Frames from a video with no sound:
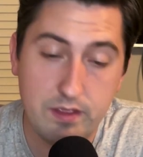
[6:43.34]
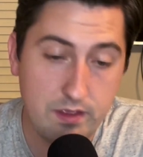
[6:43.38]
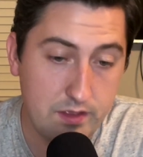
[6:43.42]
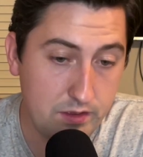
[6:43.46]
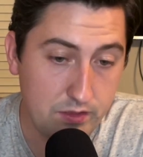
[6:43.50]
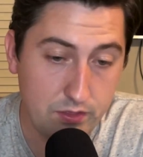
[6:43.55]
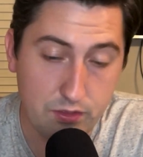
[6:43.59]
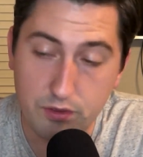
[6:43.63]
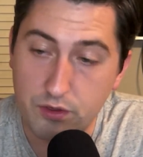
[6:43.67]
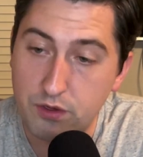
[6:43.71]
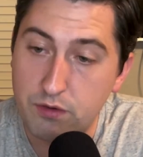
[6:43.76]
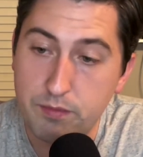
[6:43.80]

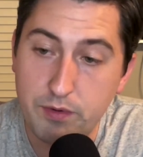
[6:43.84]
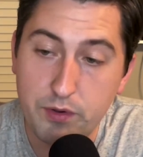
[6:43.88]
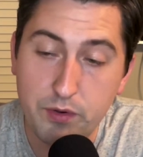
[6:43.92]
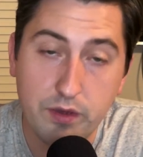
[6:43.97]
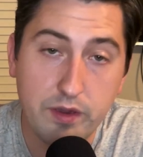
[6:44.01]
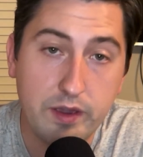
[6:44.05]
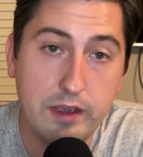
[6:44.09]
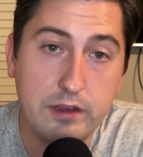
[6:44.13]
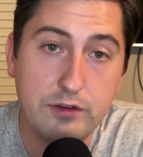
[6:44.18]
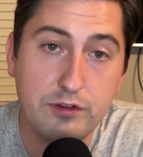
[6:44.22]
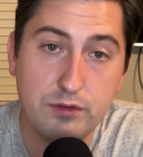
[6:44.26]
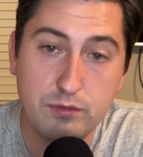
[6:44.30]
the
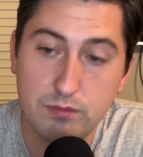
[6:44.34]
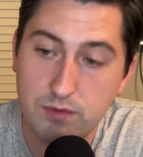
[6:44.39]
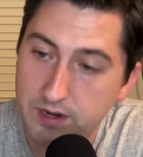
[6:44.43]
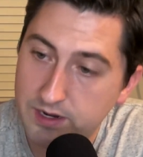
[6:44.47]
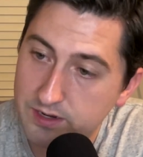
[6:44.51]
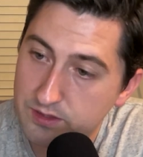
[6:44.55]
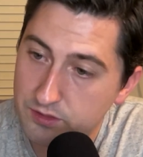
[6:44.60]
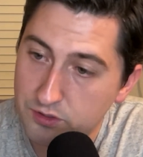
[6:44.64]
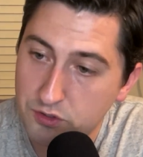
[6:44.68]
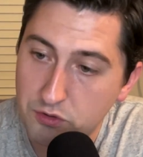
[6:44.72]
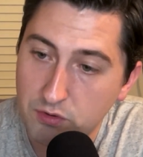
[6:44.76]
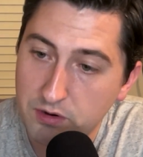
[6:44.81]
communication
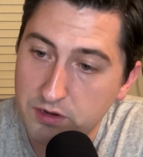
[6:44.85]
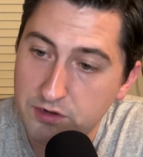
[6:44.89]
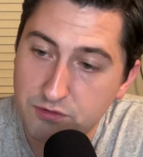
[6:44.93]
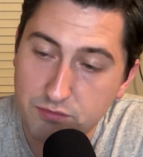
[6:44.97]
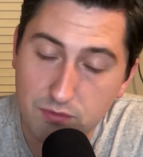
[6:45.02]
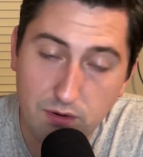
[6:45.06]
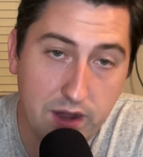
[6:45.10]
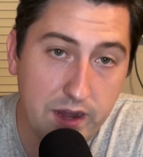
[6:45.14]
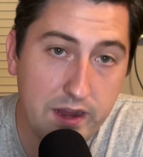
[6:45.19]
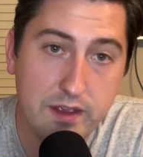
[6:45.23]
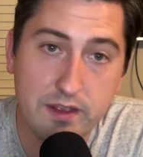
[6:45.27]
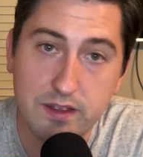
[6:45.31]
right, the grace
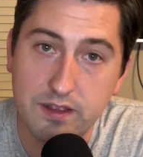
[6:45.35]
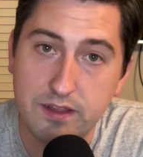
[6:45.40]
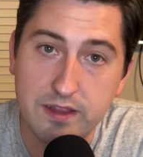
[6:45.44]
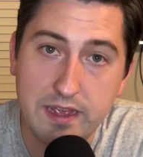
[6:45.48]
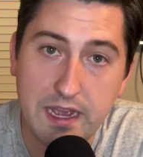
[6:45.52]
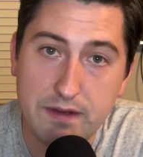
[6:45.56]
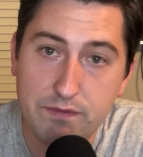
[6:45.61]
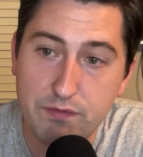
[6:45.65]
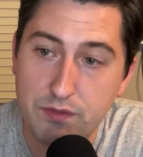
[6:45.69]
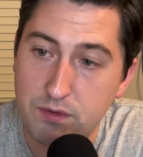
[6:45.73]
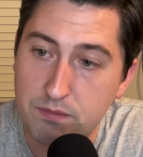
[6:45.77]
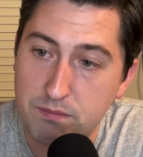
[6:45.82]
right, and
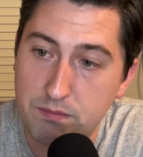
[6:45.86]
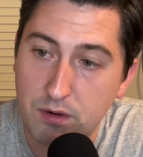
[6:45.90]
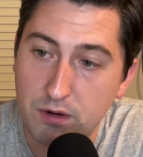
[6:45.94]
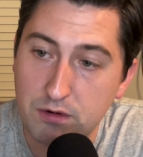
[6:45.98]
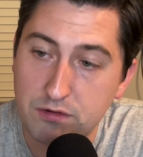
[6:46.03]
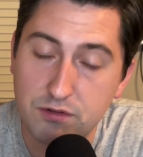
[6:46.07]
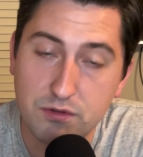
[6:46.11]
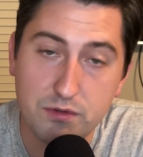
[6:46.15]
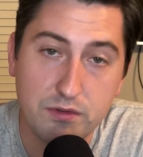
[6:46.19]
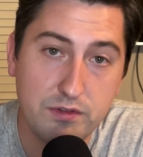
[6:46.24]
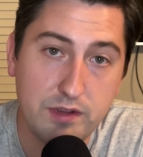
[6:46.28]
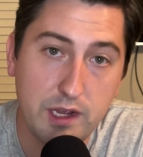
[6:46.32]
have the
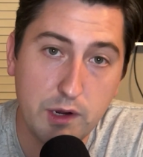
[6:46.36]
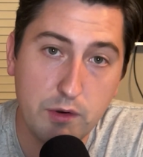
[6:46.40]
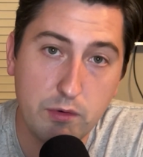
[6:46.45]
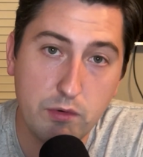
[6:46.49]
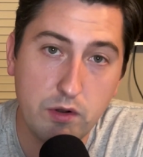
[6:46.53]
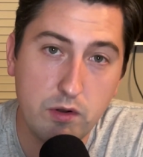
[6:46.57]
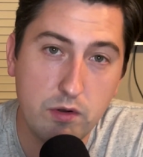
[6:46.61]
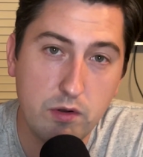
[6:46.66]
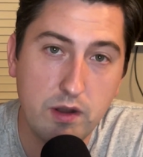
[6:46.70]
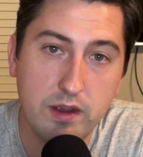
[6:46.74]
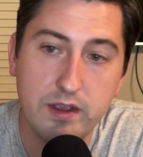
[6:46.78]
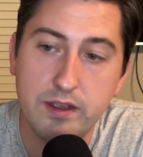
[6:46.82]
personal integrity
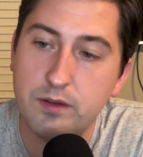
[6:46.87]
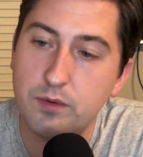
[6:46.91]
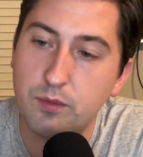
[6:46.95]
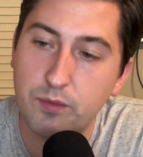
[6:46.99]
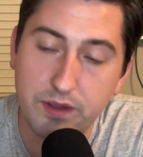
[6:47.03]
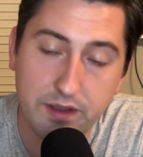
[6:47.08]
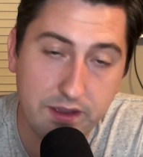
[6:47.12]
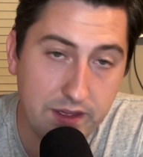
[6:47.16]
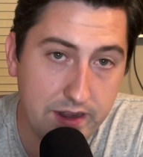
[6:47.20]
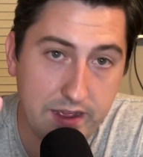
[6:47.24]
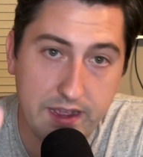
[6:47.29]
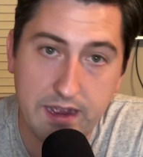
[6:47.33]
right, we
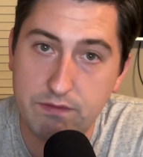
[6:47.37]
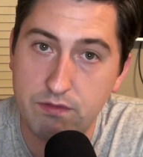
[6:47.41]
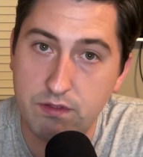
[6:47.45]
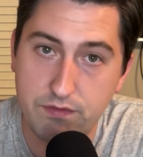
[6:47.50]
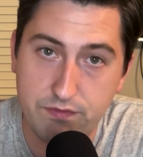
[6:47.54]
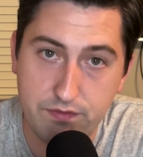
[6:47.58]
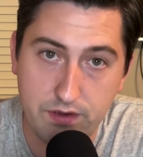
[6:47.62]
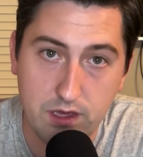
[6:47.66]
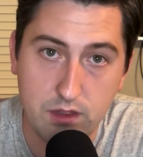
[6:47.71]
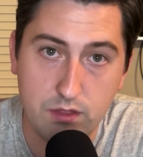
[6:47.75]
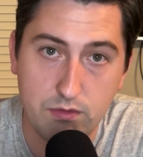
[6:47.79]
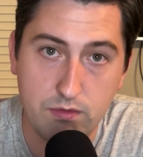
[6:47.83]
got to have the
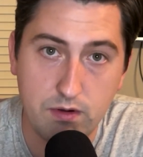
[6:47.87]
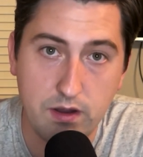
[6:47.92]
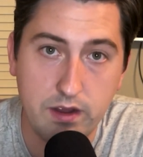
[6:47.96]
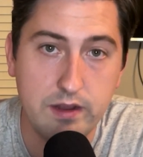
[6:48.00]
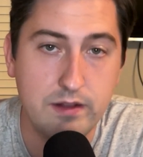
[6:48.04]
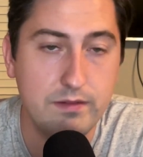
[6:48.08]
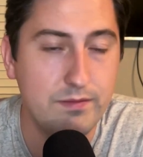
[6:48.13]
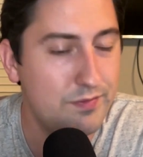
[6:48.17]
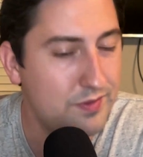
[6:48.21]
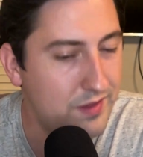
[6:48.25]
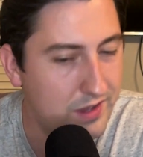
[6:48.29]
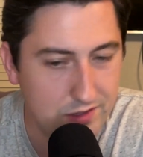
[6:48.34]
faith
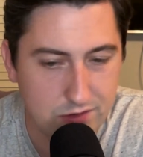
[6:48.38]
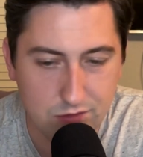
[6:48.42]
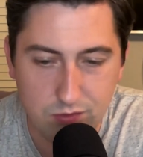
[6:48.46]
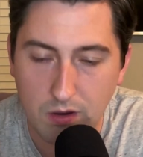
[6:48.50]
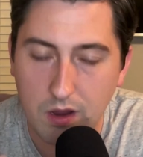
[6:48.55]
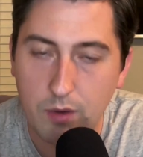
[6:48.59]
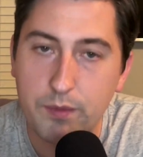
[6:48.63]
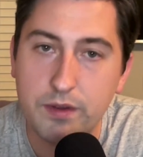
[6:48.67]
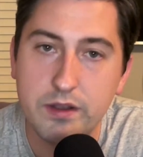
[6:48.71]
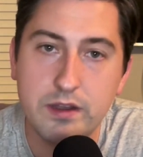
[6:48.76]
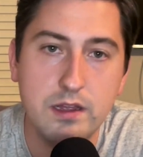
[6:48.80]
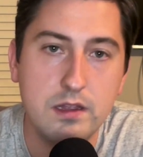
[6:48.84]
right. That's
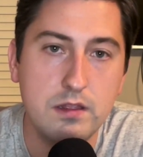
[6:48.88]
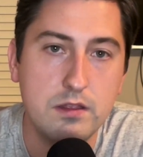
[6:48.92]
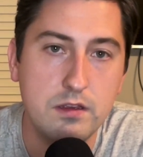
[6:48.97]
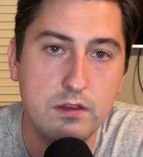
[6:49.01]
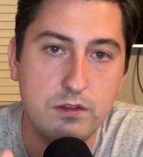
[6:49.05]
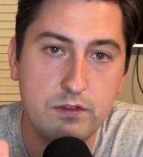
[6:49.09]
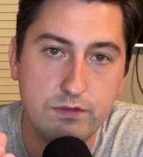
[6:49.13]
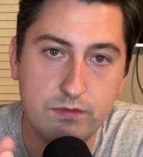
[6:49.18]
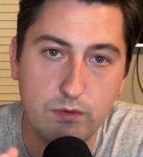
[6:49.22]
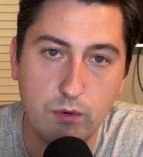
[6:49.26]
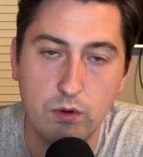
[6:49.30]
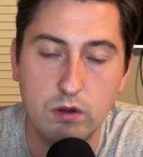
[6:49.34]
why we need
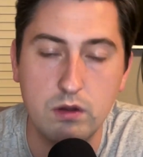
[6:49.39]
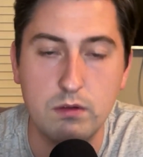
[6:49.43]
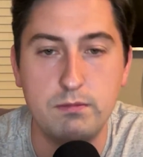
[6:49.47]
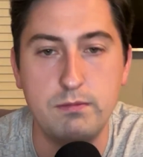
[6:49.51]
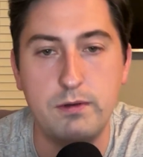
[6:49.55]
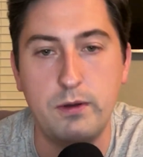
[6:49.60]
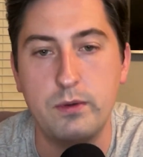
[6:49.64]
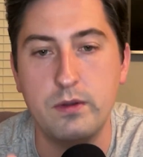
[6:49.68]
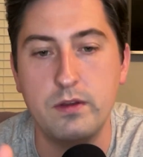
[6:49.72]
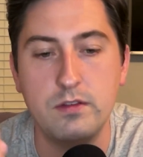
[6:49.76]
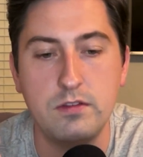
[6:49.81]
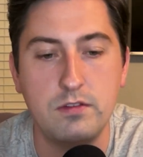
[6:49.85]
these four
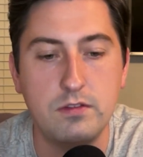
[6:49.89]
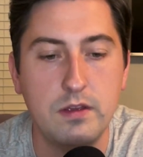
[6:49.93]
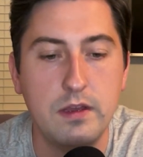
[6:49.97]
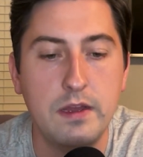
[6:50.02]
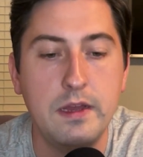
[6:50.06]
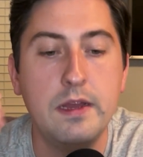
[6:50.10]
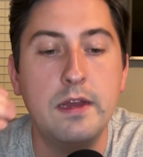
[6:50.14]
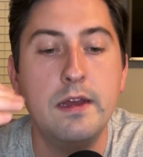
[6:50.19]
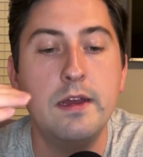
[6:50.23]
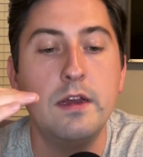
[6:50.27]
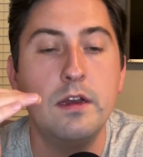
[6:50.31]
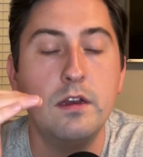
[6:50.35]
components.
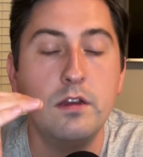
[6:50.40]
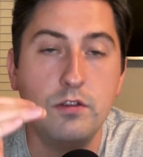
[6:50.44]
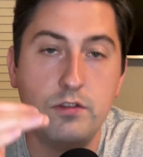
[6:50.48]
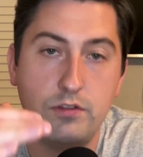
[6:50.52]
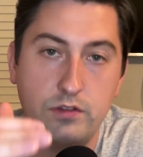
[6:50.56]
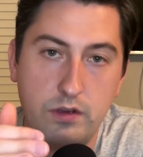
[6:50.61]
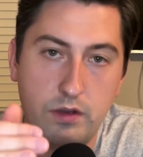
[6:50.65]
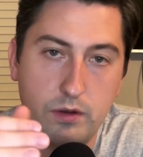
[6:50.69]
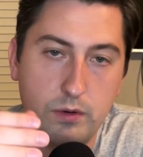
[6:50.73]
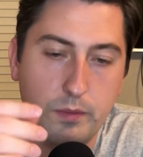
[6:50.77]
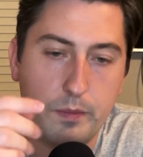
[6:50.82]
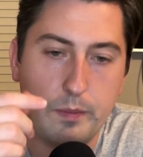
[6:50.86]

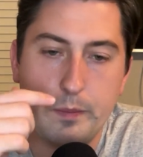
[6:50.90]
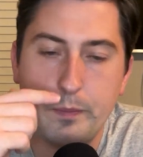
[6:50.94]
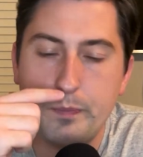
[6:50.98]
So